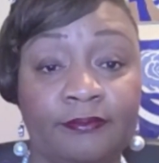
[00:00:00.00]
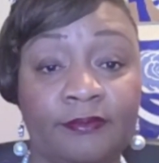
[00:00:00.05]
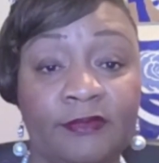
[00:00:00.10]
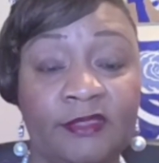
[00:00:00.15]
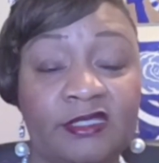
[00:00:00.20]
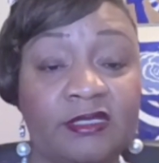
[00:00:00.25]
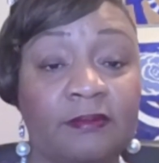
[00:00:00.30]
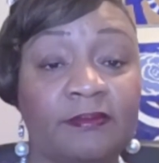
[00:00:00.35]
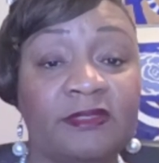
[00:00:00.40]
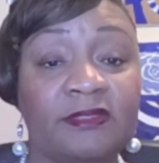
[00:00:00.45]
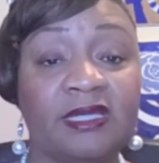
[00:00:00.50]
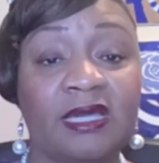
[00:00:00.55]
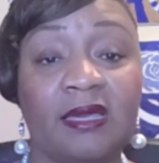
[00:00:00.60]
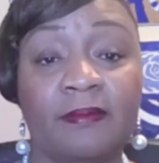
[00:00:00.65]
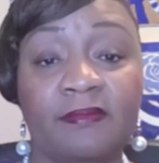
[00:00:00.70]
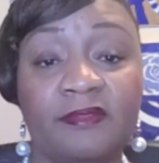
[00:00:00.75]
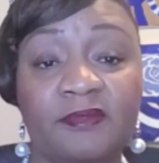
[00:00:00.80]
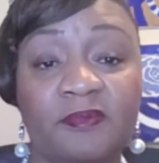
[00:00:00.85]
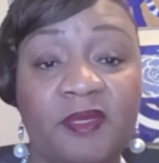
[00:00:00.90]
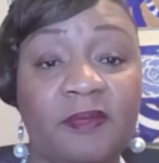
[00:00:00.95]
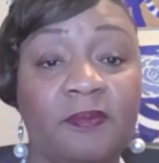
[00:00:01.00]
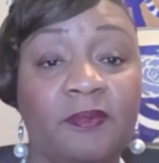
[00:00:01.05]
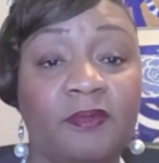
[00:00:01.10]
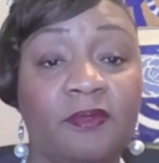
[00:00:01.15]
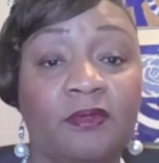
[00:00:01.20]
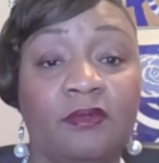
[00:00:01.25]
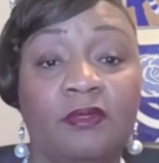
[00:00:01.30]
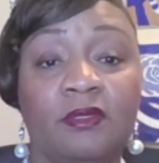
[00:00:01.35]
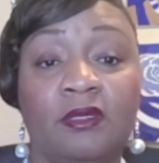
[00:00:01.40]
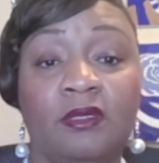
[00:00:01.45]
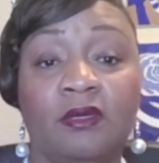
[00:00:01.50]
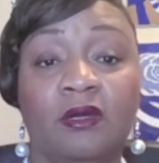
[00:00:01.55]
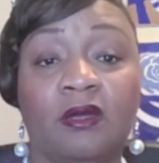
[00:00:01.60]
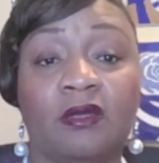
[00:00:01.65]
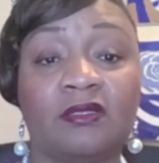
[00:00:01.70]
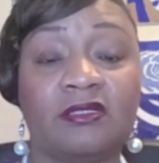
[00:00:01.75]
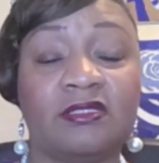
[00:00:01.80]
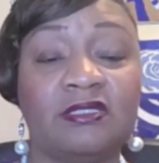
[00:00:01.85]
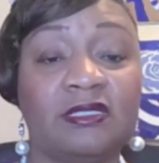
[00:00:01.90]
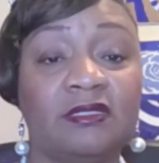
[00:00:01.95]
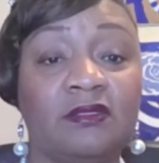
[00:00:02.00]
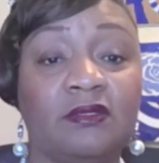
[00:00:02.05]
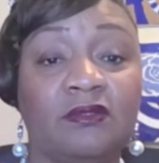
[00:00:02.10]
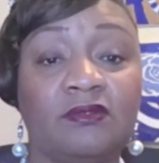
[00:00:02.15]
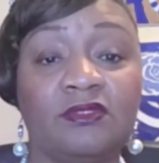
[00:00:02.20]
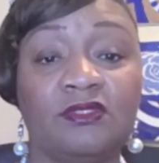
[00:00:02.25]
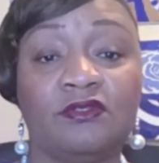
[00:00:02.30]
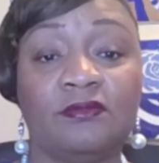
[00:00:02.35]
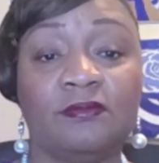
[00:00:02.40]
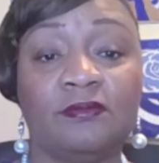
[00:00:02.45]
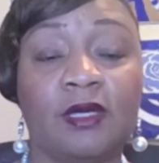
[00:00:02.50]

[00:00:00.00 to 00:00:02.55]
Sometimes people are sitting on Zoom